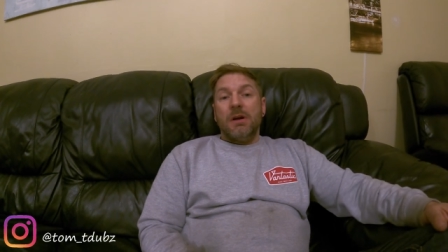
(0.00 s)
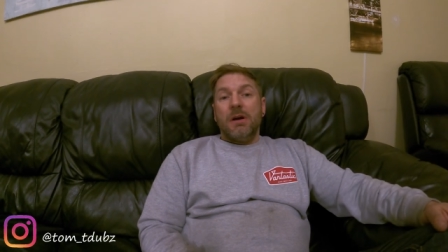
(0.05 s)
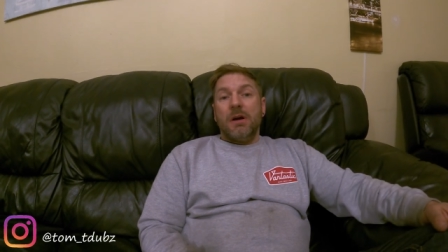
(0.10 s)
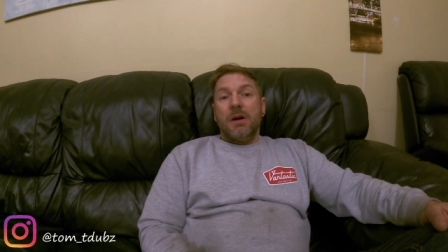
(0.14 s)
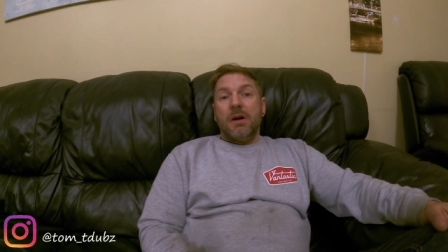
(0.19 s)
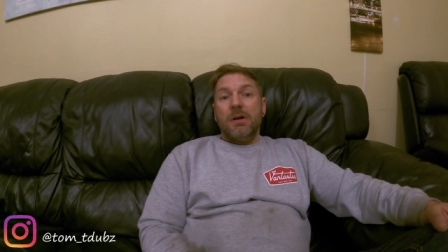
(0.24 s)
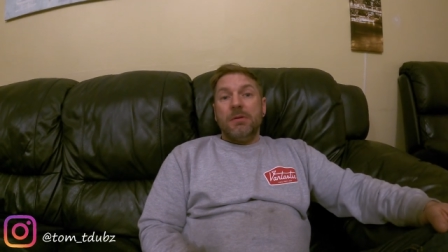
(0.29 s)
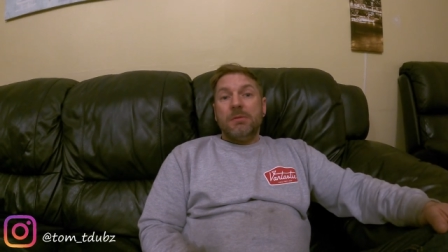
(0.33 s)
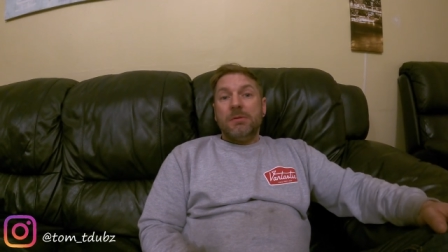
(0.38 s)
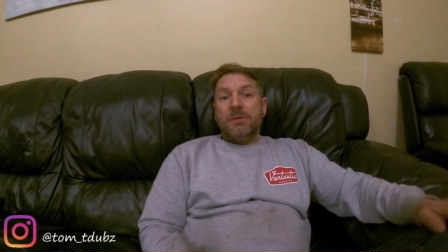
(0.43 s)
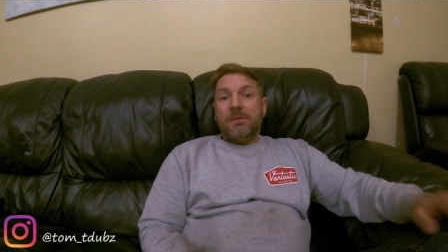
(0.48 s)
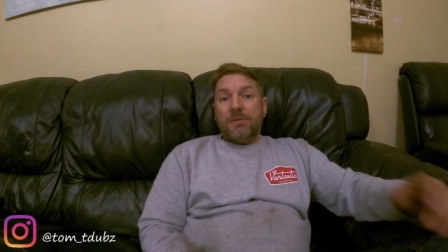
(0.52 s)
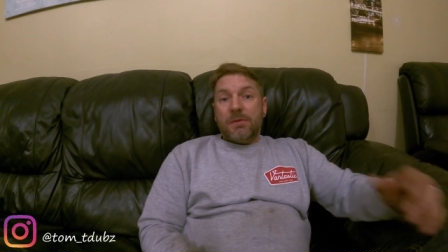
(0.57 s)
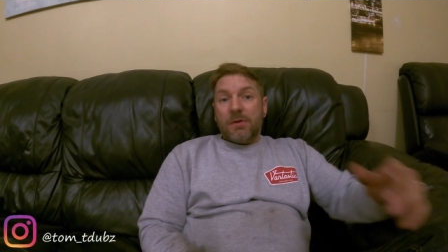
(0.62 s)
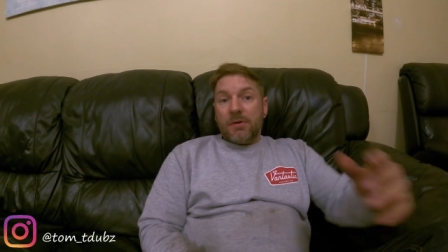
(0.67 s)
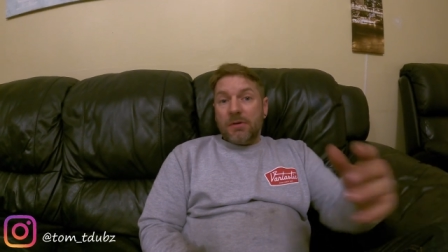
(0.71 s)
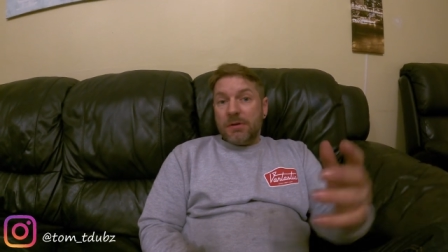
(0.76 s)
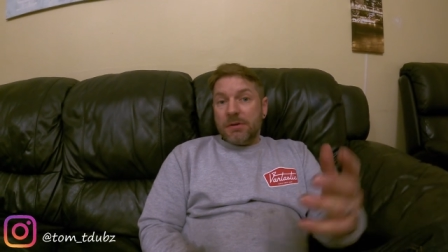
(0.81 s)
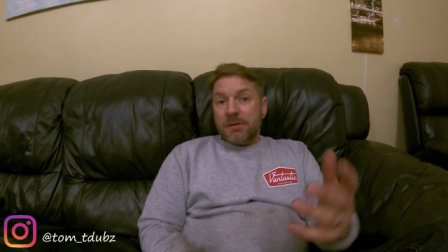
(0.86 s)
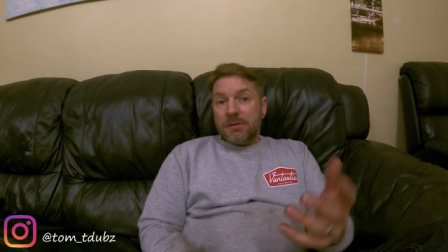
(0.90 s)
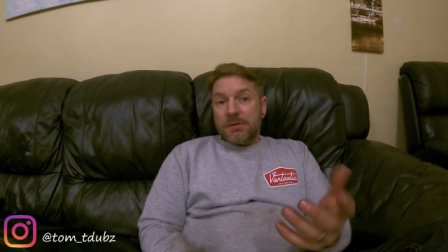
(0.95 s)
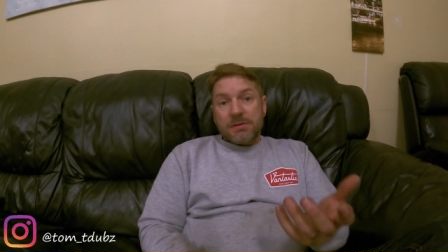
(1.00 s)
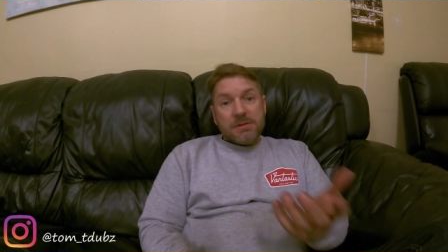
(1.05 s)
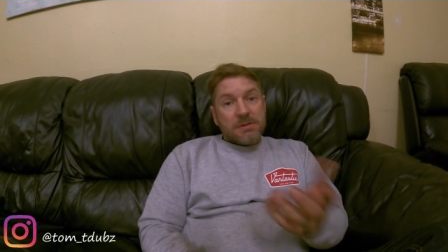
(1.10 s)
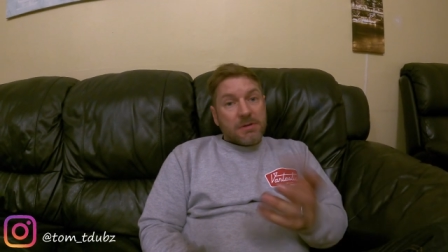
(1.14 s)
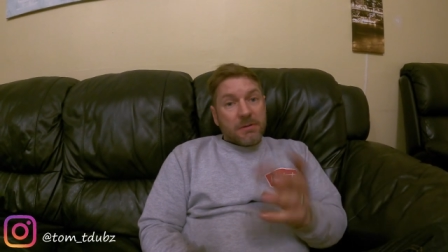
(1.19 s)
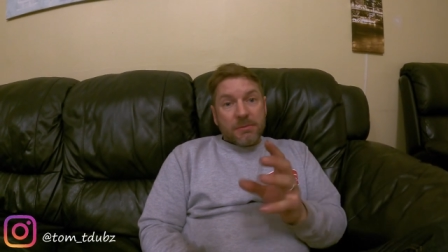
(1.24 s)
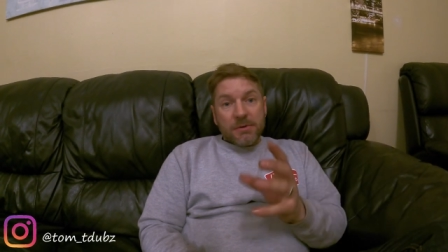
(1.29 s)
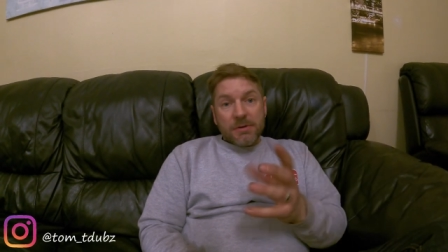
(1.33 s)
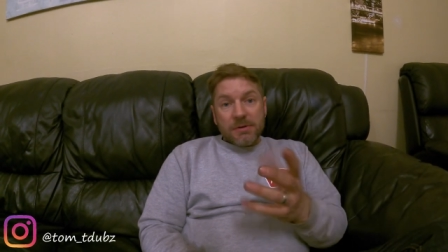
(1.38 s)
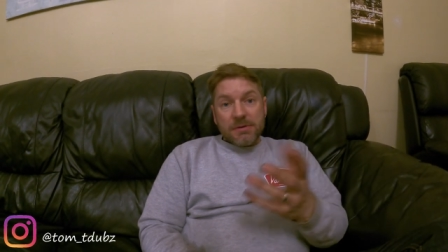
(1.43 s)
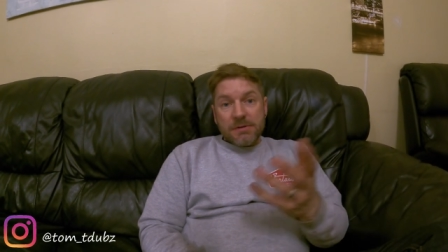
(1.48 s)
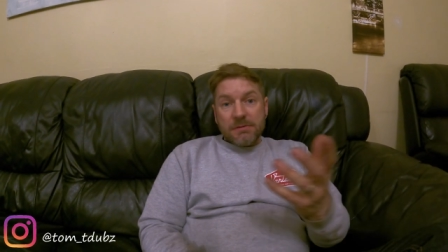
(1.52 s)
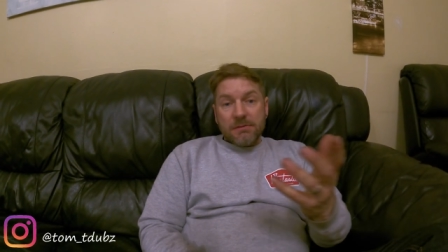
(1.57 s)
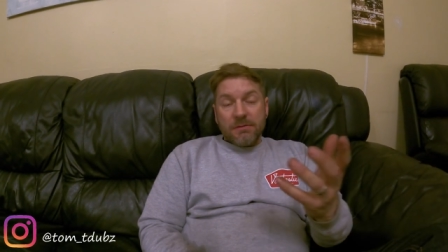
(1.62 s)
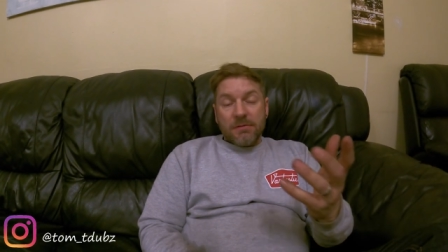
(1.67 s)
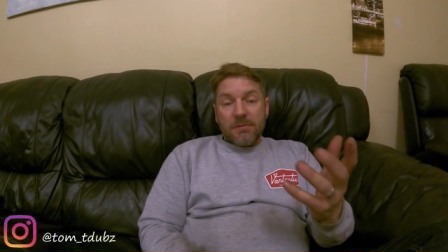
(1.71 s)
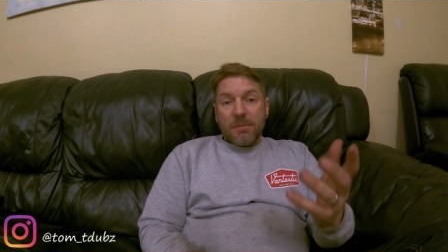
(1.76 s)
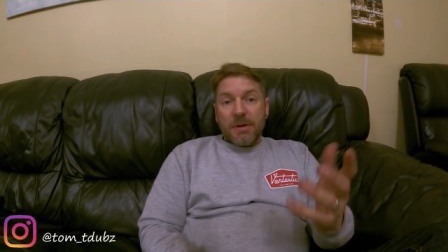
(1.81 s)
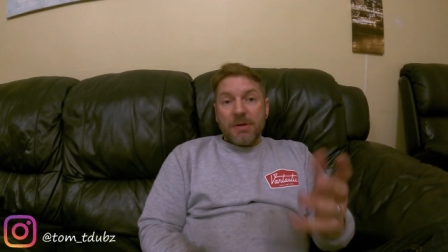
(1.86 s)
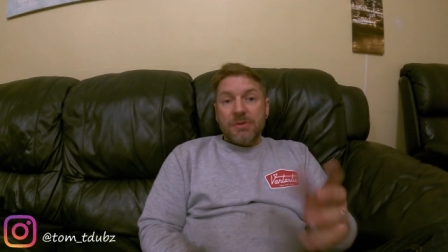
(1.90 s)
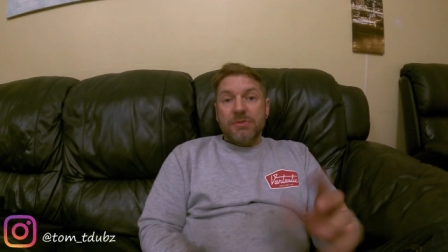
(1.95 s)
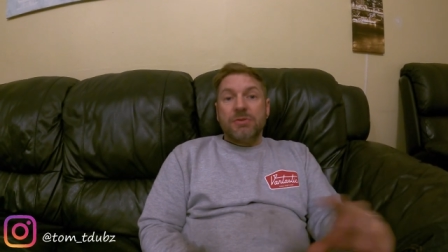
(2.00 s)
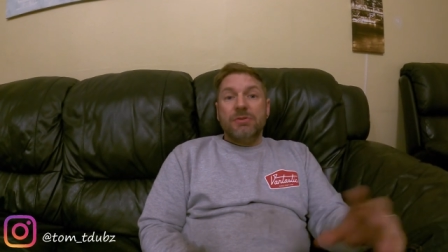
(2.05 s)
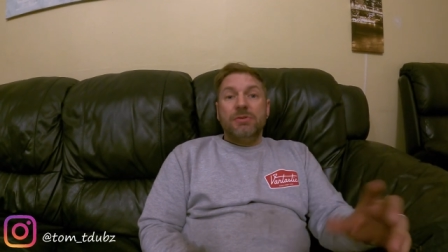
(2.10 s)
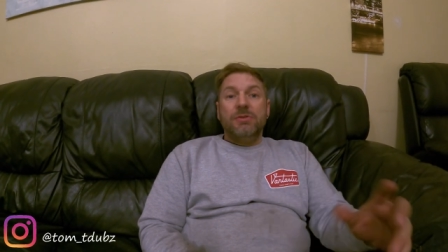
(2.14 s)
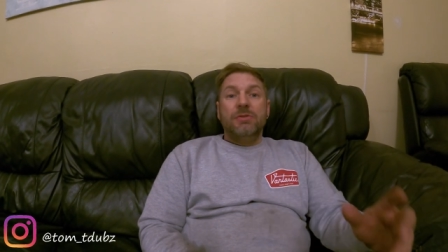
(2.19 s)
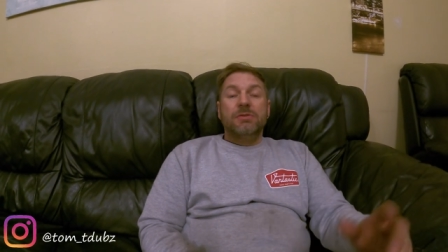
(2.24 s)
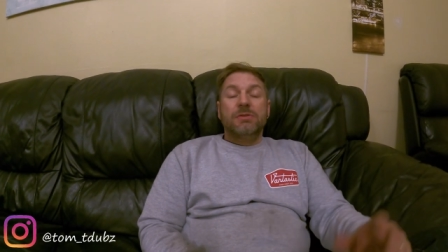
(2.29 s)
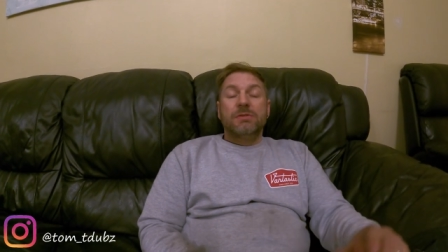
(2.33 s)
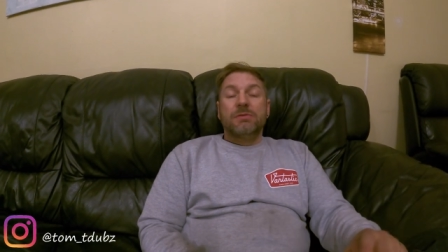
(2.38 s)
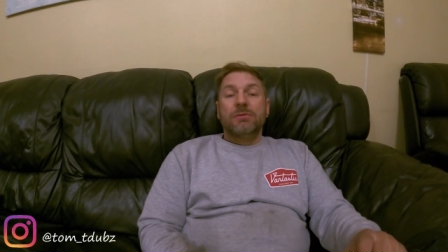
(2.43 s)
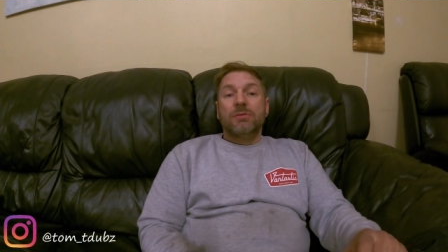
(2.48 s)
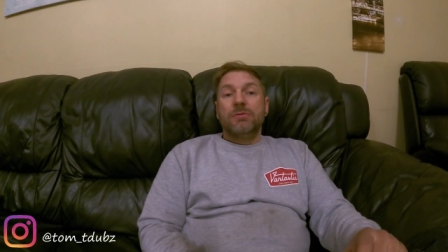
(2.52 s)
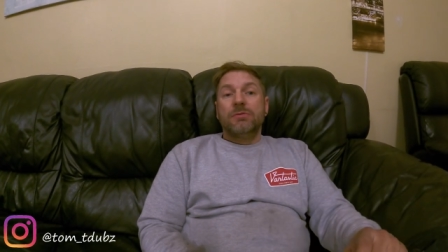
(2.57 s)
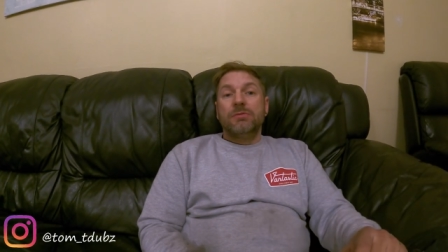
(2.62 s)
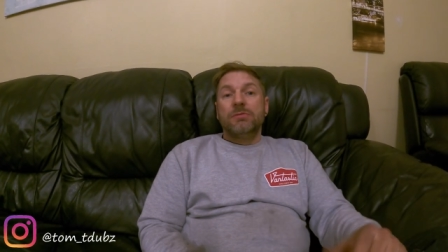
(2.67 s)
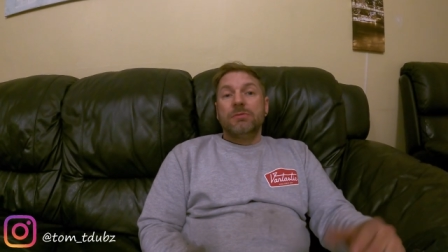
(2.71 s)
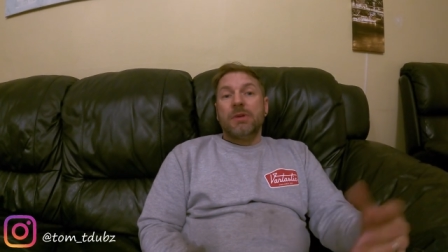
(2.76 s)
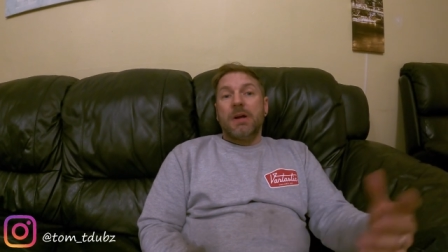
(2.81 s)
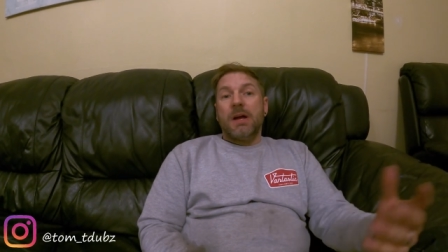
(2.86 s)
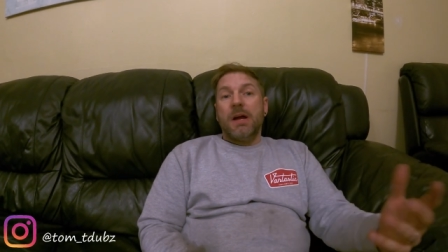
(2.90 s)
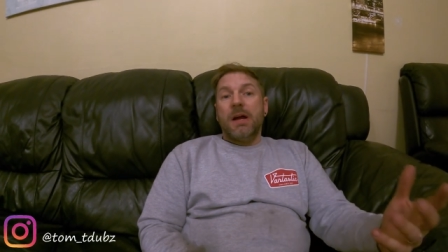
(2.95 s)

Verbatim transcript: I hope you find some of this information useful